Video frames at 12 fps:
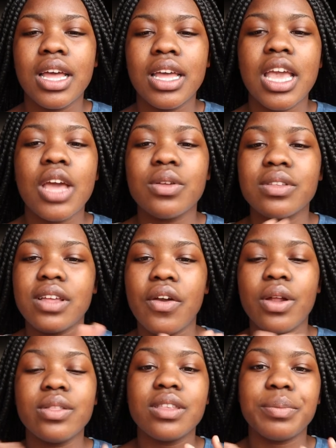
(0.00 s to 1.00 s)
Yeah, it was
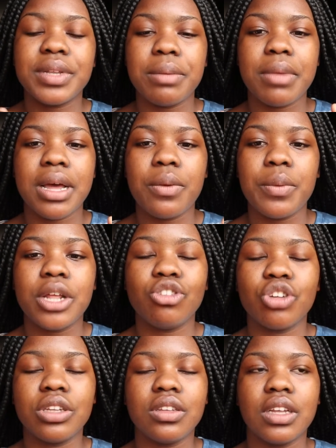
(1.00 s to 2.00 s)
around September when I
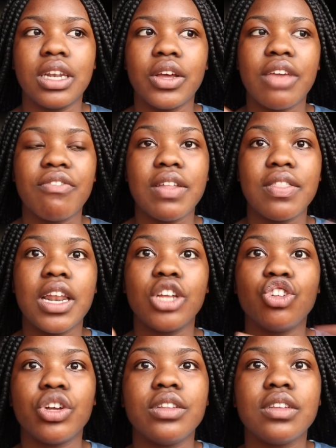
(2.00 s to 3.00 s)
joined Tinder. Okay, fine then, I
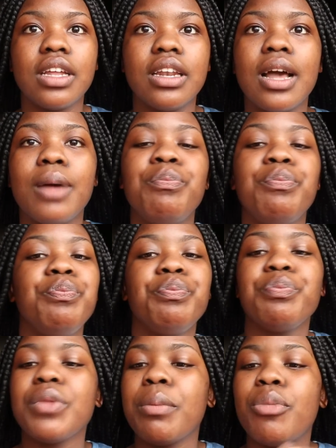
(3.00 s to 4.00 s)
joined Tinder,
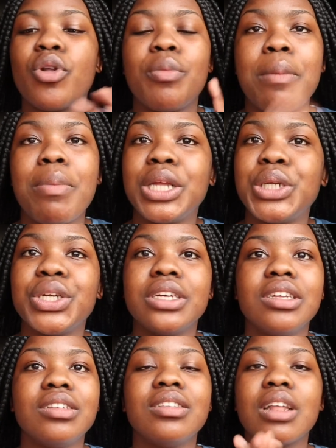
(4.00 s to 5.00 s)
put on my
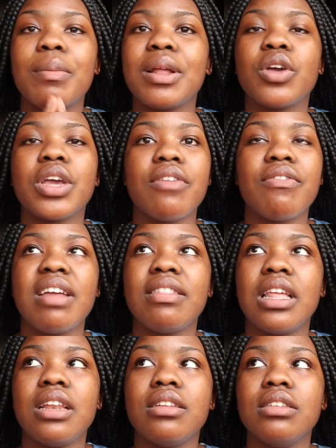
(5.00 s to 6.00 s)
pictures, then I'm like, okay, fine
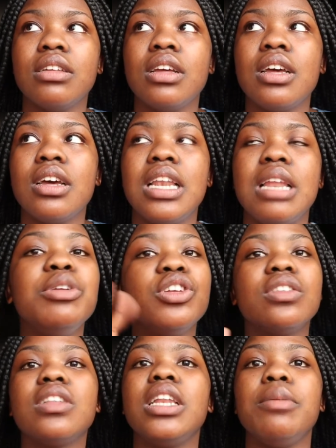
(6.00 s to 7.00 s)
then, let me
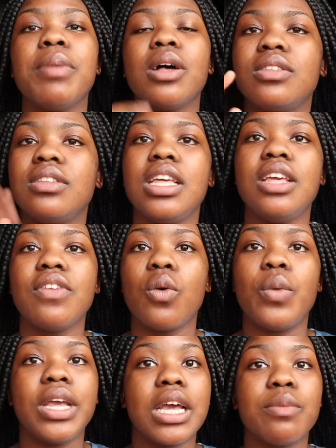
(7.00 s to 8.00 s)
just sleep. see if I
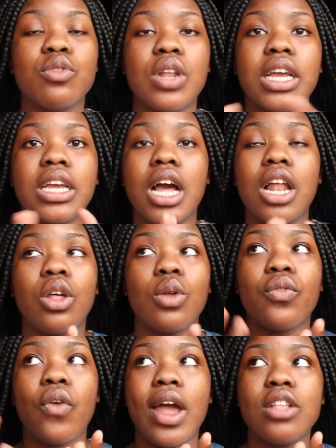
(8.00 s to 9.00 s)
wake up to like a lot
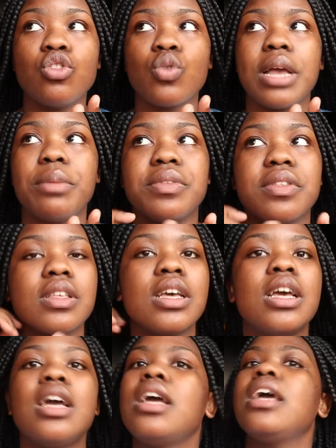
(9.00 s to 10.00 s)
of right swipes.
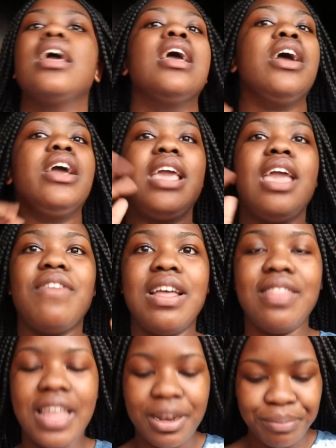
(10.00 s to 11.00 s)
Okay,
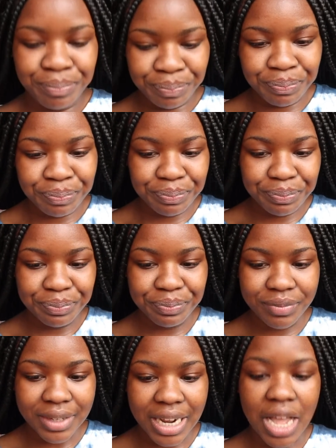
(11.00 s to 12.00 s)
fine then,
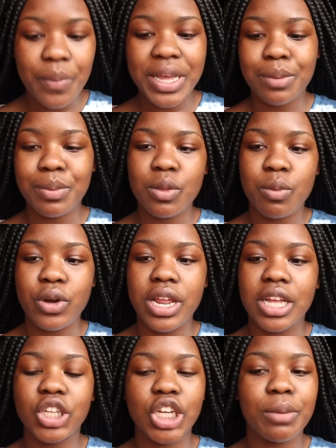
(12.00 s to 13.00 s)
I wake up in the
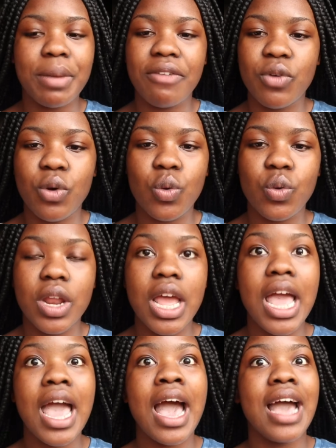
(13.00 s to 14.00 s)
morning, check my phone,
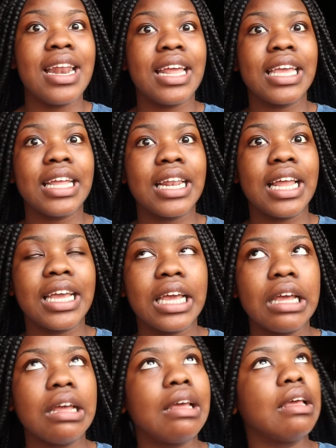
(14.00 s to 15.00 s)
and I get like
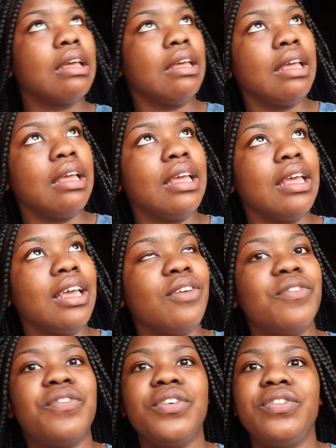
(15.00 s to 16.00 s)

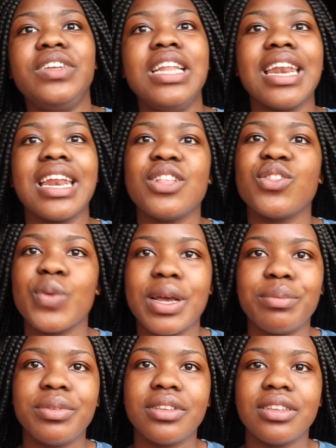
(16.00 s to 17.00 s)
15 right
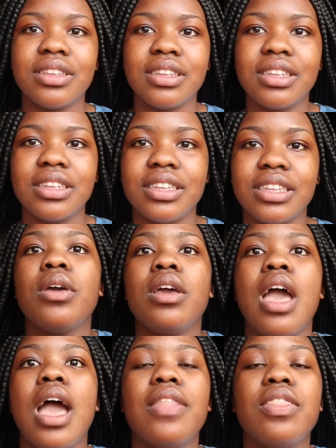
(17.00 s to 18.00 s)
swipes.
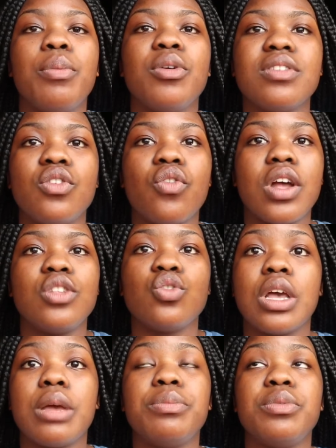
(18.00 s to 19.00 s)
And the person right
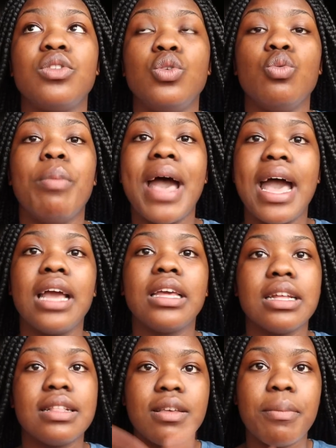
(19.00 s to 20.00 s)
swipes you
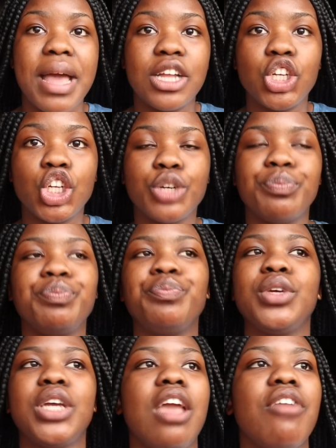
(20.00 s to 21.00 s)
back, it's a match.
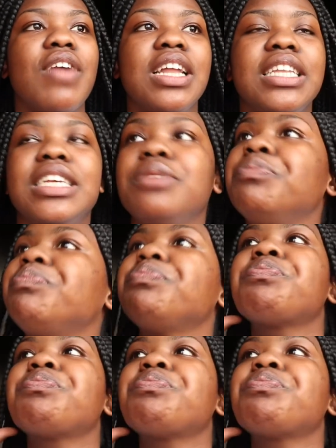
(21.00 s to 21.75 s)
Okay, fine then.